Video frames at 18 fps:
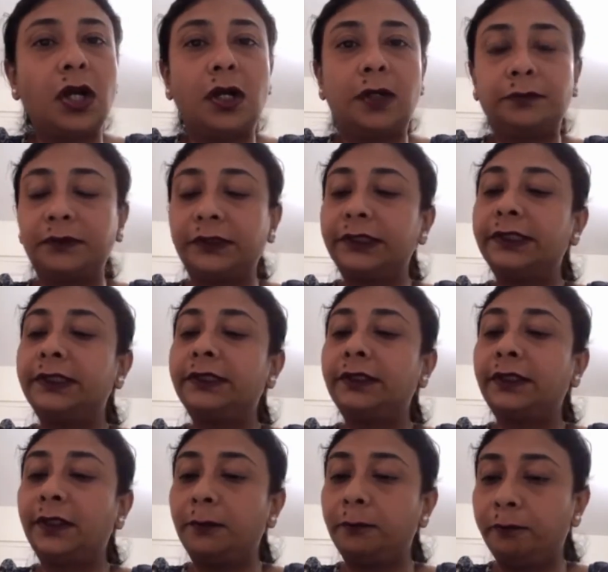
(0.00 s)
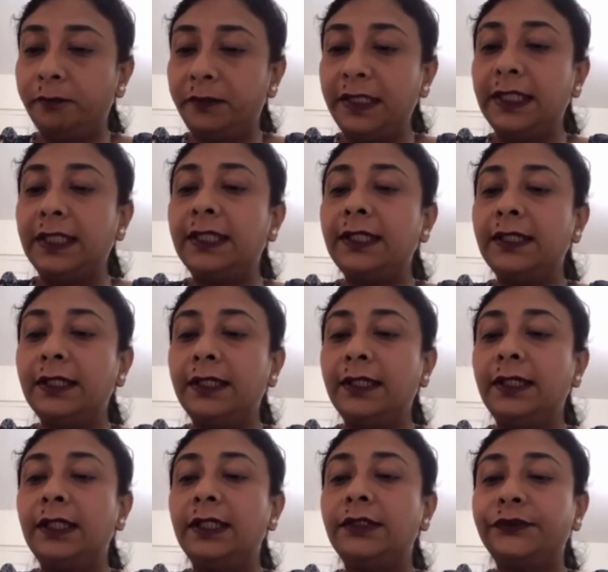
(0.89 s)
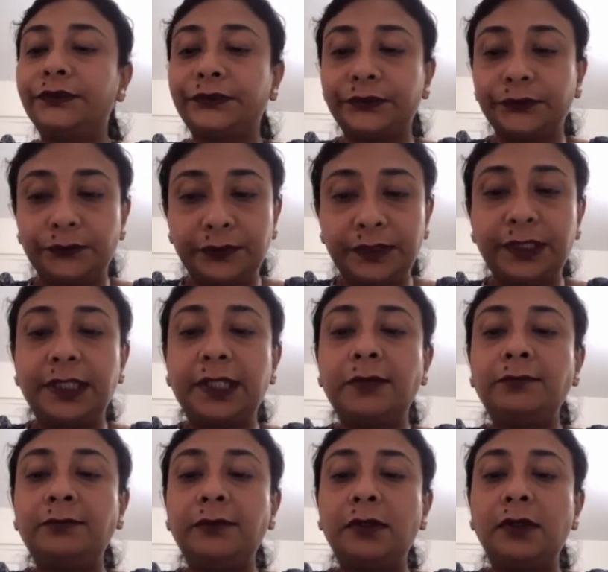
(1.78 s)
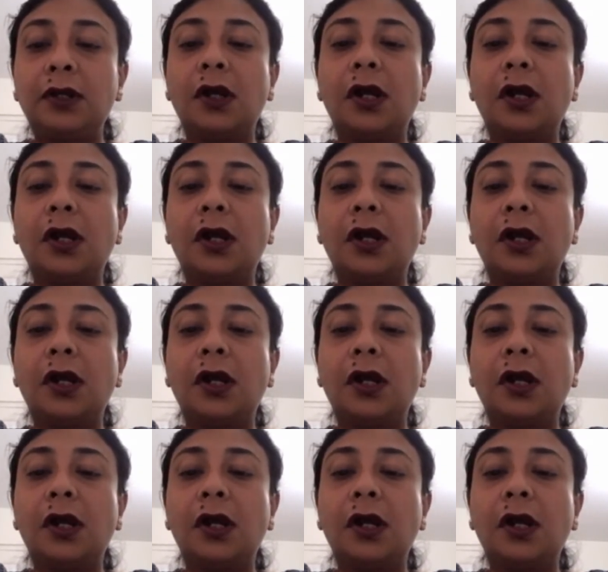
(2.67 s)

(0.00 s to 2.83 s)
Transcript: Option B, sodium.